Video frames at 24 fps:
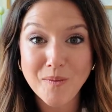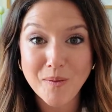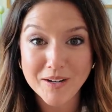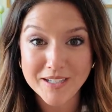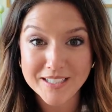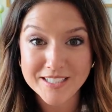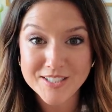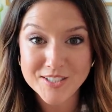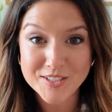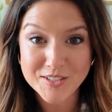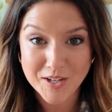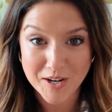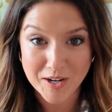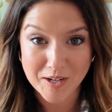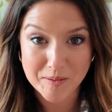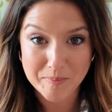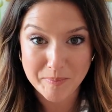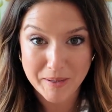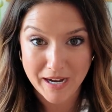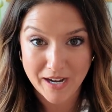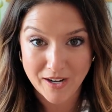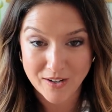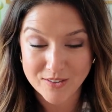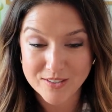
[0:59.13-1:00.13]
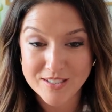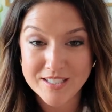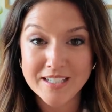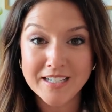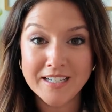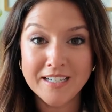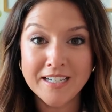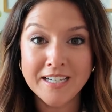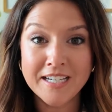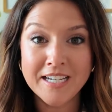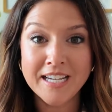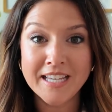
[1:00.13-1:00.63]
wanted to talk about
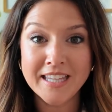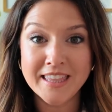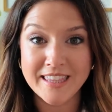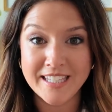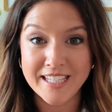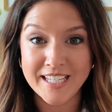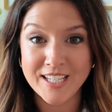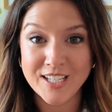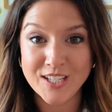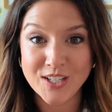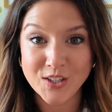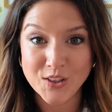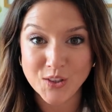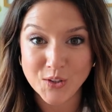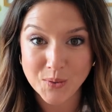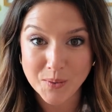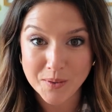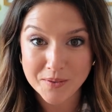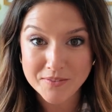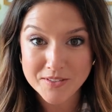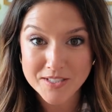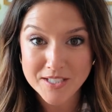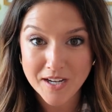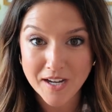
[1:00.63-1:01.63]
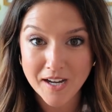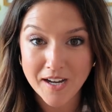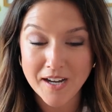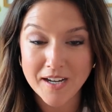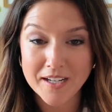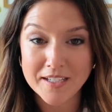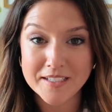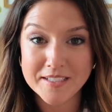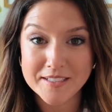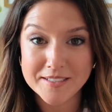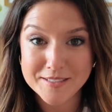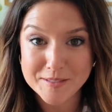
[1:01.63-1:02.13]
the Louis
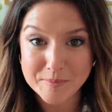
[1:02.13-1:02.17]
Vuitton